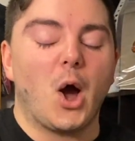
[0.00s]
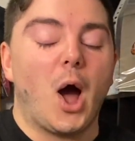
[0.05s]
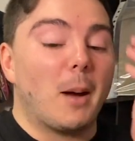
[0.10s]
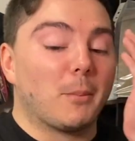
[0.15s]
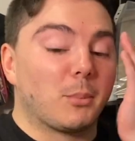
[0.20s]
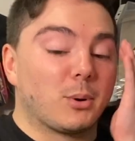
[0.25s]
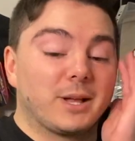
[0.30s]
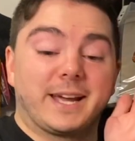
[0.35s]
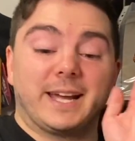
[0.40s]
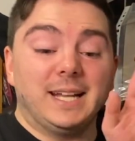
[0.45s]

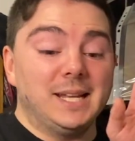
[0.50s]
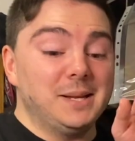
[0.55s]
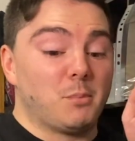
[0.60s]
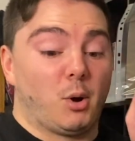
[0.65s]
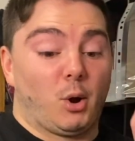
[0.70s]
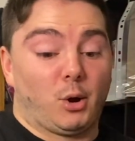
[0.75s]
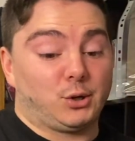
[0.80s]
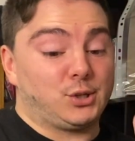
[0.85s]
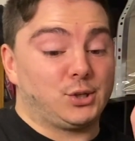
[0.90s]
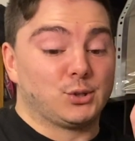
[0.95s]
I'm gonna get
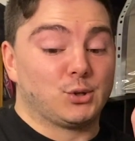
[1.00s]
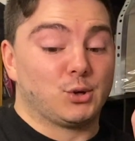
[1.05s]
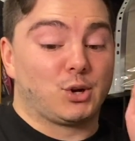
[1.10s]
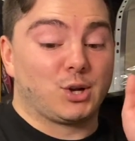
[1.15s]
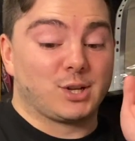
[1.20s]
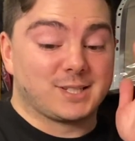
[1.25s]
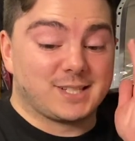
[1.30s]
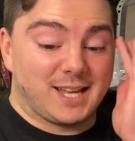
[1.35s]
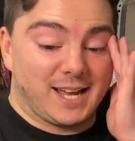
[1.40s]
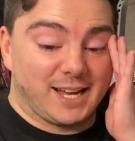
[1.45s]
emotional
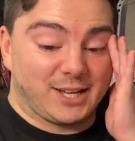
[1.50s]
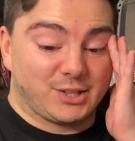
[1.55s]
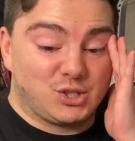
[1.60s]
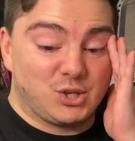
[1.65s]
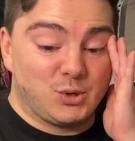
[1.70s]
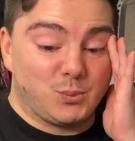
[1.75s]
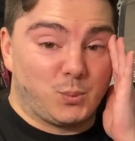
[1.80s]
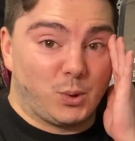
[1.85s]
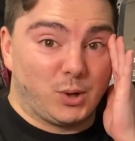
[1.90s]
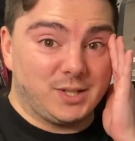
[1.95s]
because like
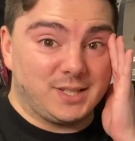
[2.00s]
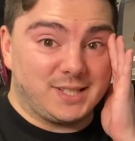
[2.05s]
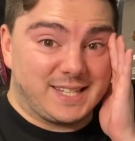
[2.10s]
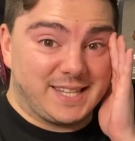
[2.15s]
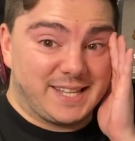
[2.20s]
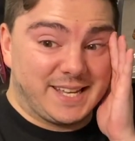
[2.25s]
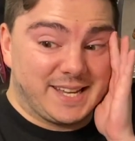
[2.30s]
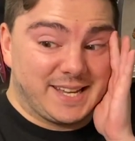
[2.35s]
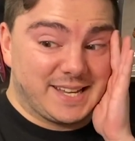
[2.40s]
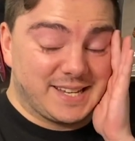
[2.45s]
she wants
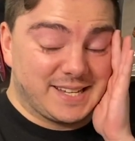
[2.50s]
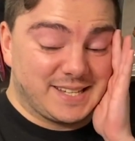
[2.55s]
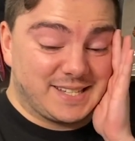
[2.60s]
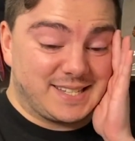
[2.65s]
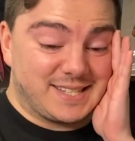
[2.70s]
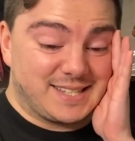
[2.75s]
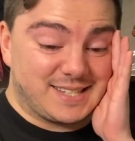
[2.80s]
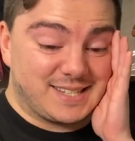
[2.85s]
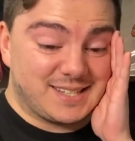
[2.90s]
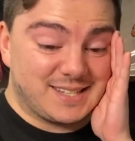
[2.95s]

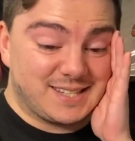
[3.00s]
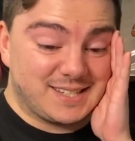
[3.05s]
this.